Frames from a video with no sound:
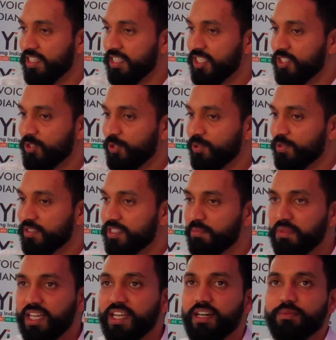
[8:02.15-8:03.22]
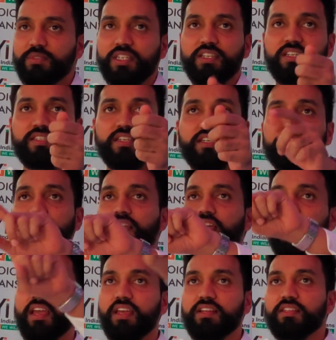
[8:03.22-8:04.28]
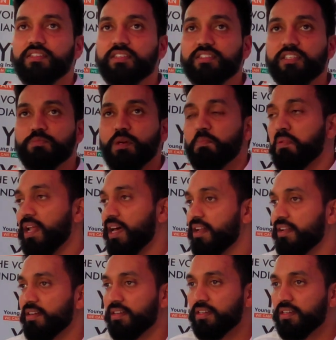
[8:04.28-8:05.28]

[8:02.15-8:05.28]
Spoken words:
So somebody comes and he says, hey, this is my plan.